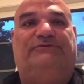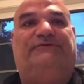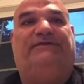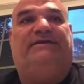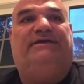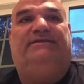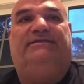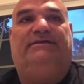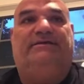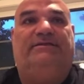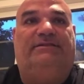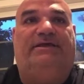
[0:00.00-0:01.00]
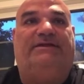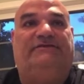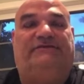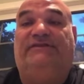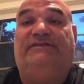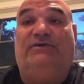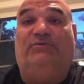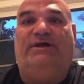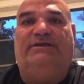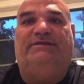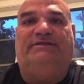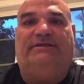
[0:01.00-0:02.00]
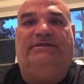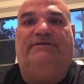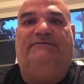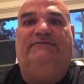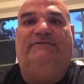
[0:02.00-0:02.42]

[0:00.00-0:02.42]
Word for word: the kind of the legacy they wanted to leave.